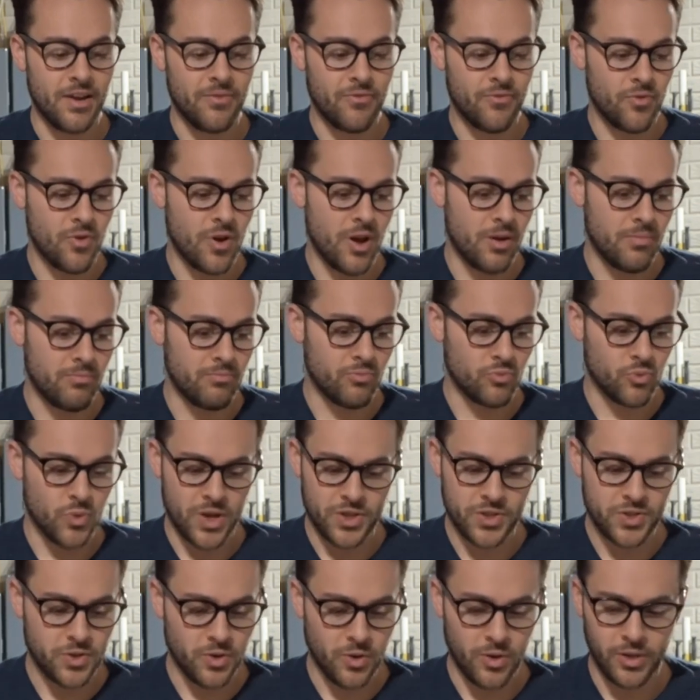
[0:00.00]
from
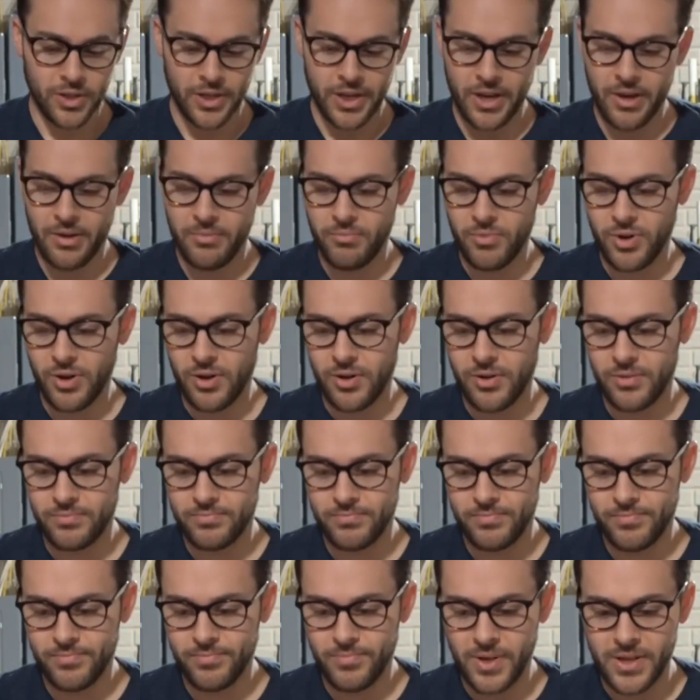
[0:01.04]
Rust-Oleum or
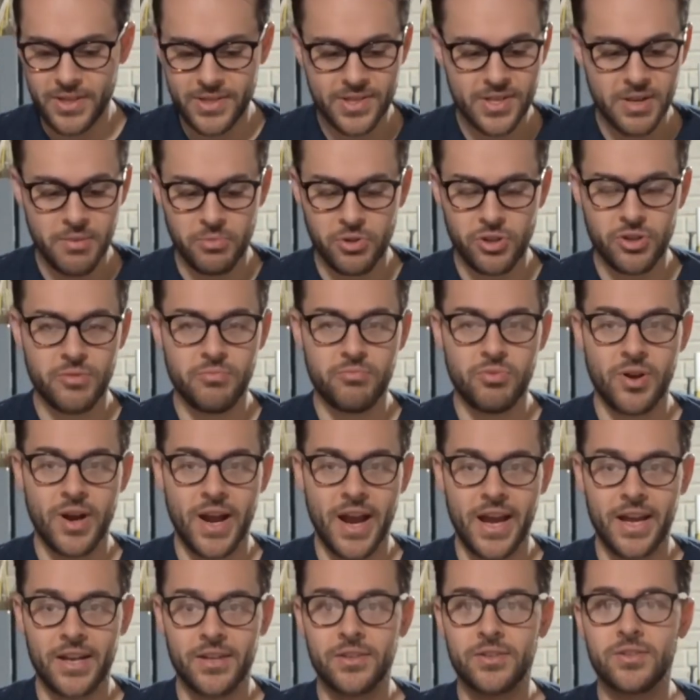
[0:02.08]
a similar
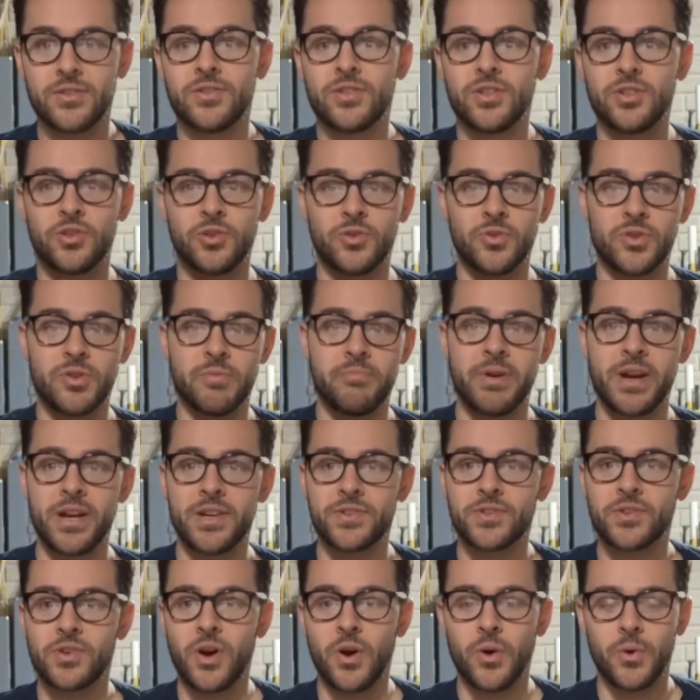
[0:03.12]
brand to do the
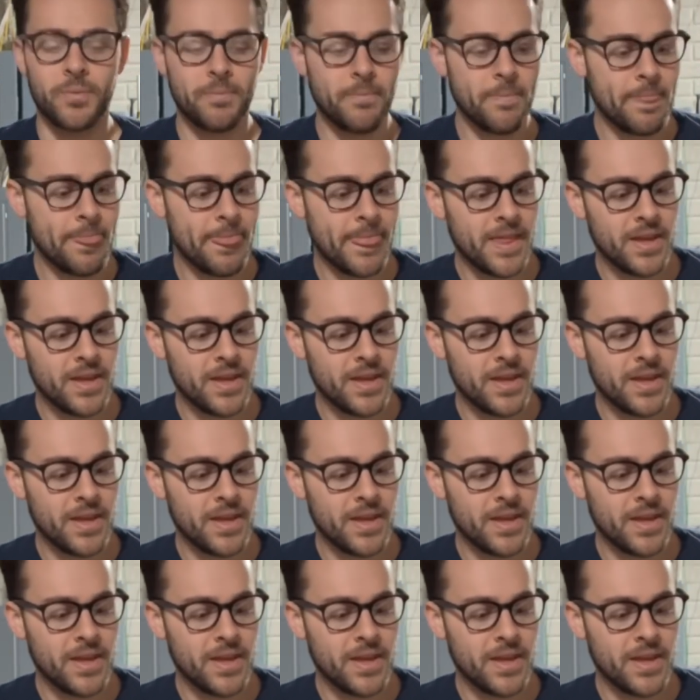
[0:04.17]
base coat.